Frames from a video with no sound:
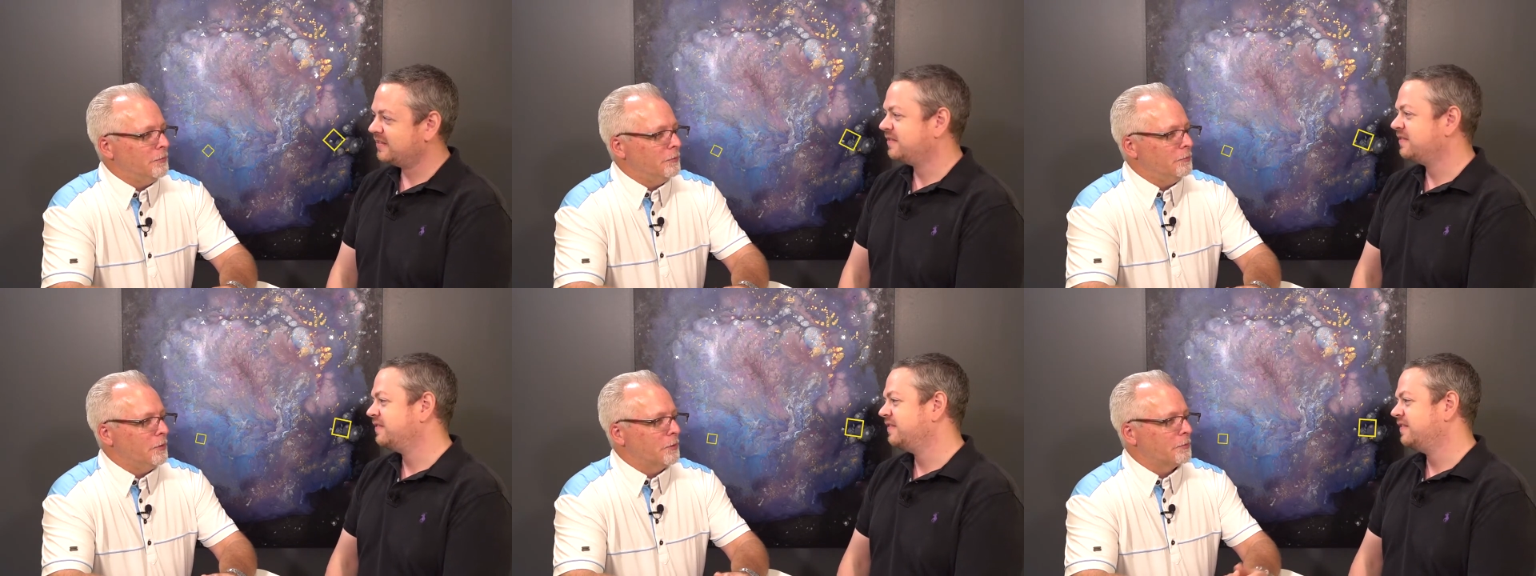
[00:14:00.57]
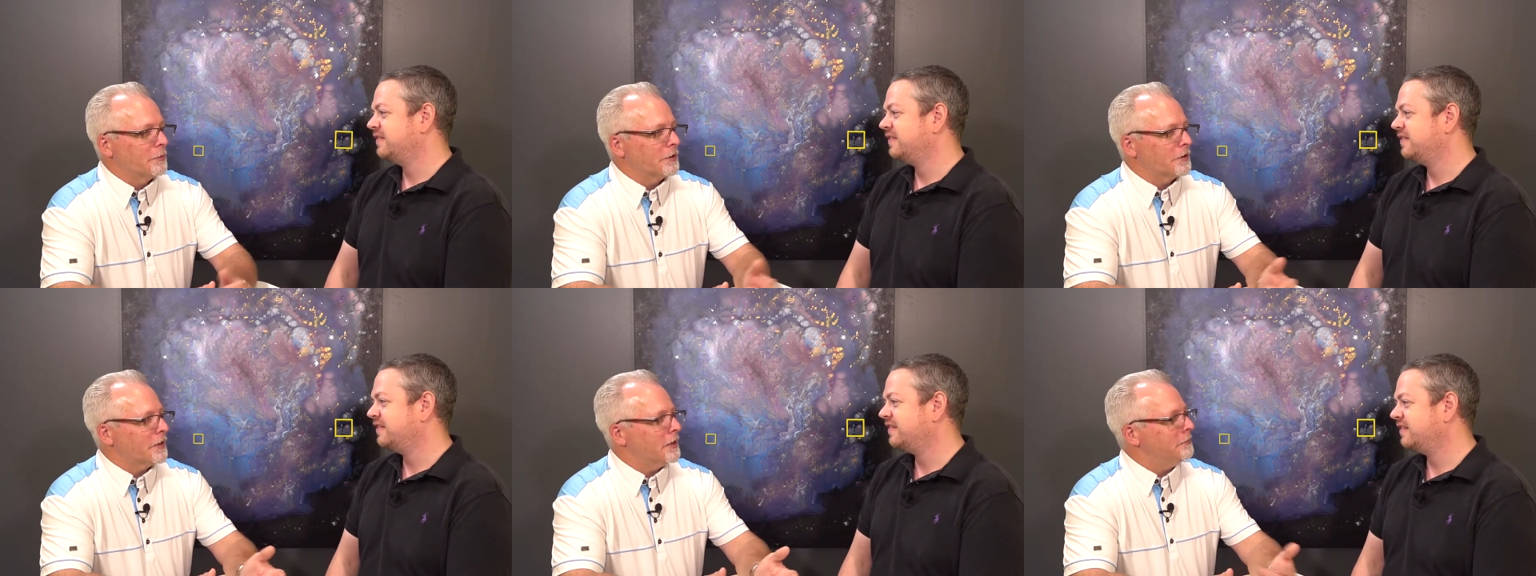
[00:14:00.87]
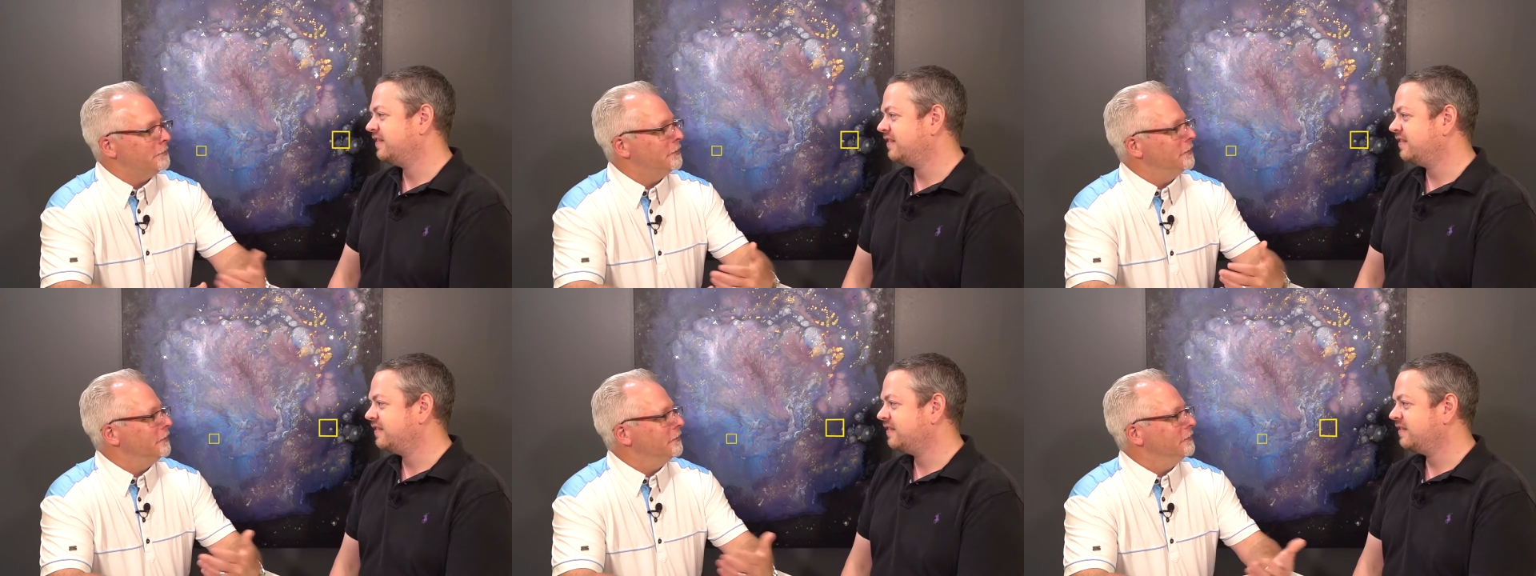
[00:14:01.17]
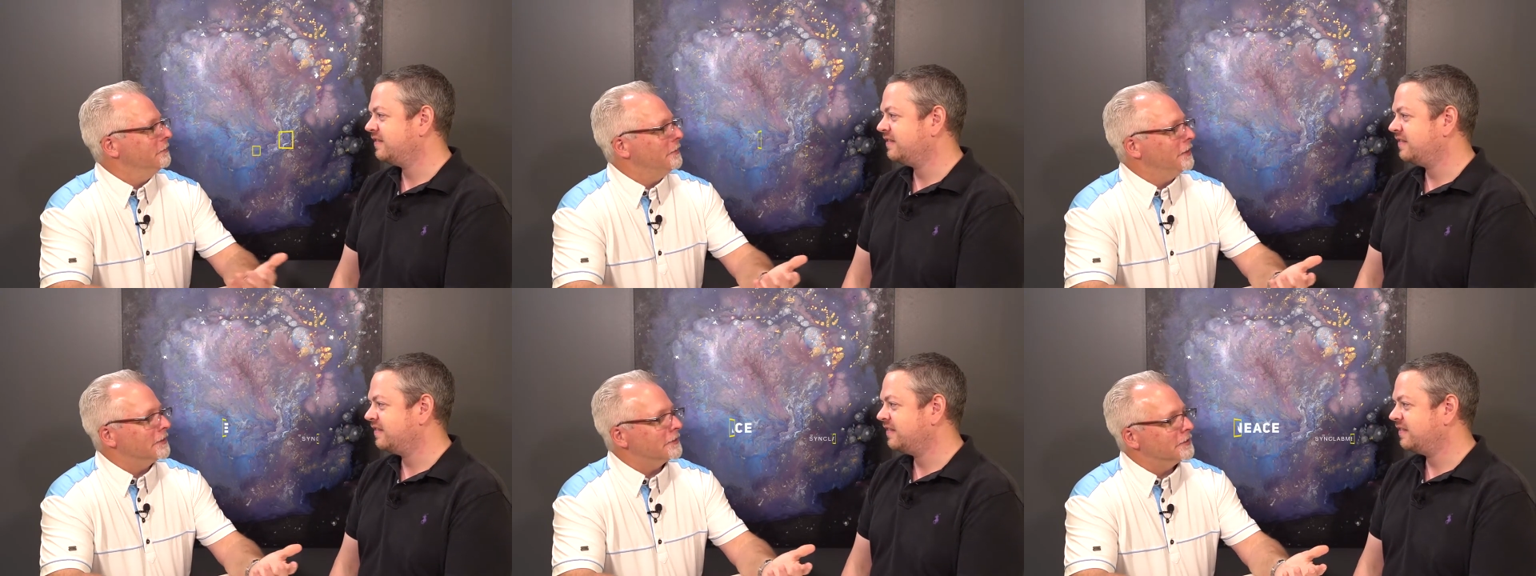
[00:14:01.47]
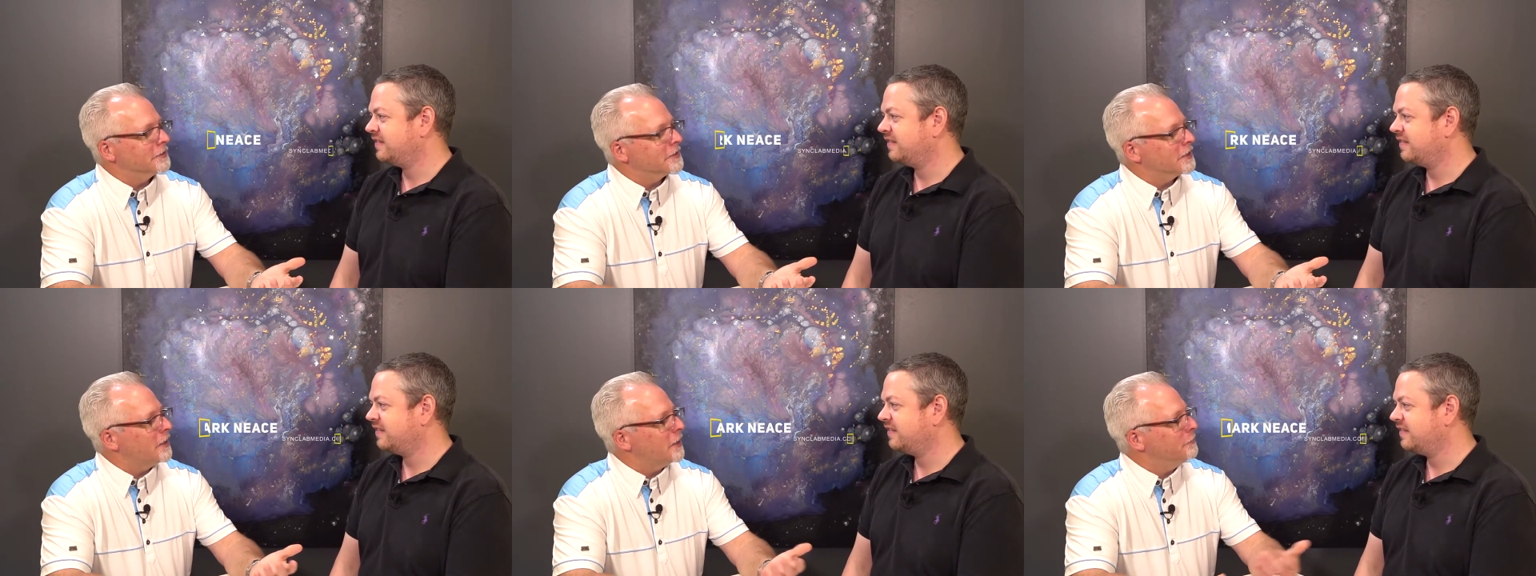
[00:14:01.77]
Speaker 1: were a couple of
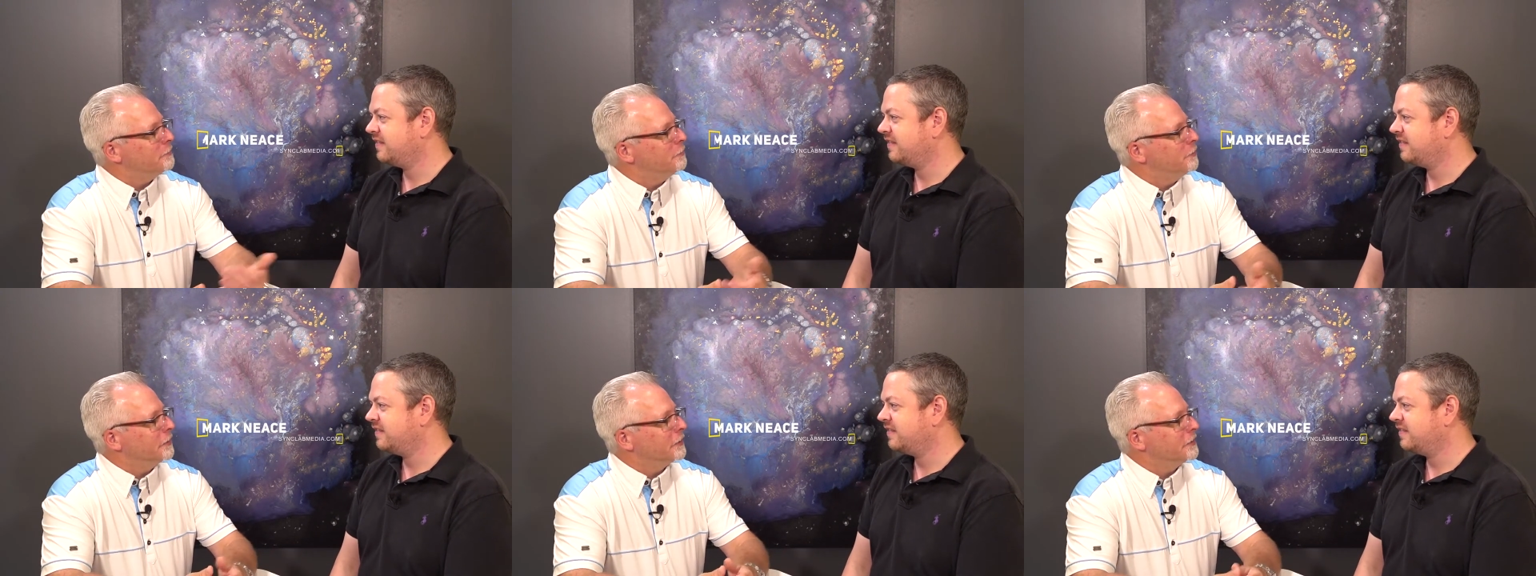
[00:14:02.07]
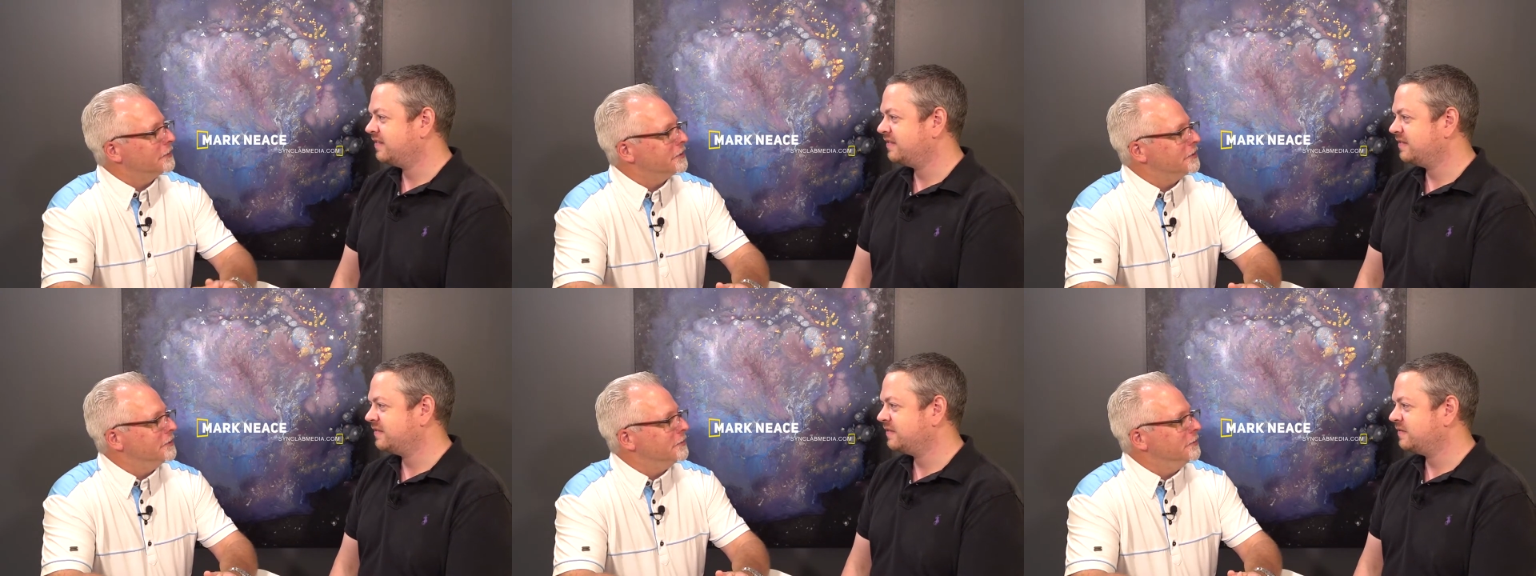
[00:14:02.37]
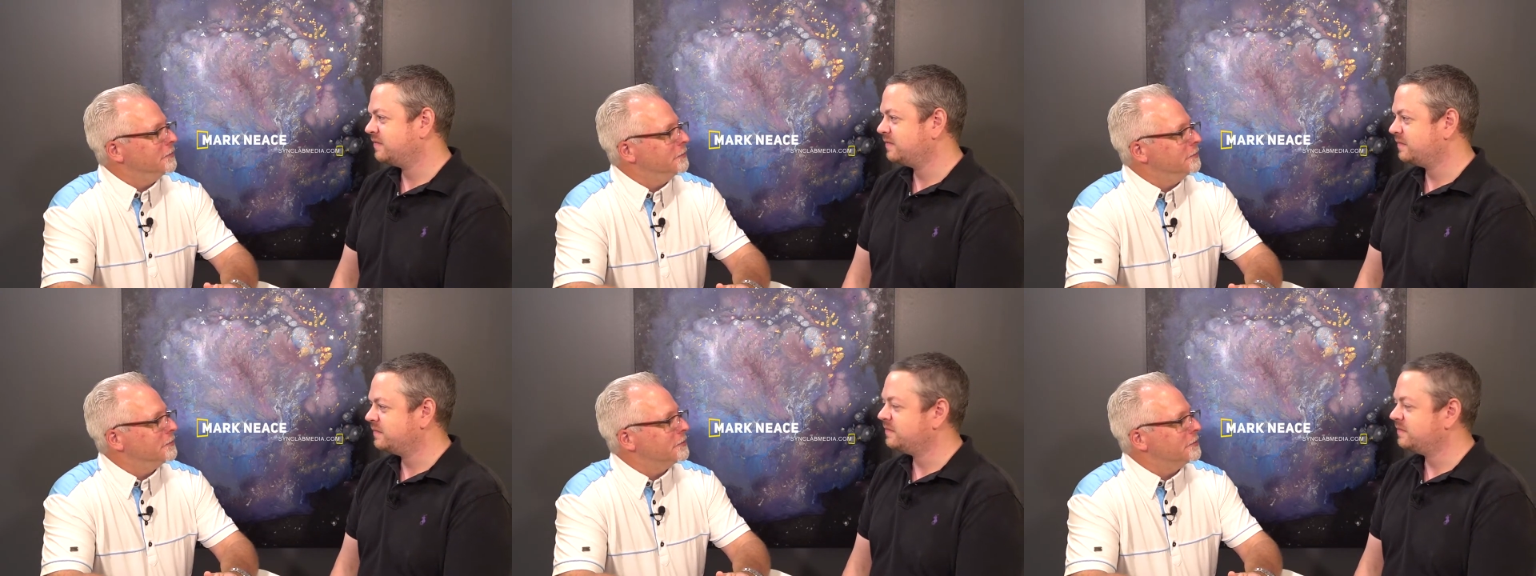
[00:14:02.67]
the top one or two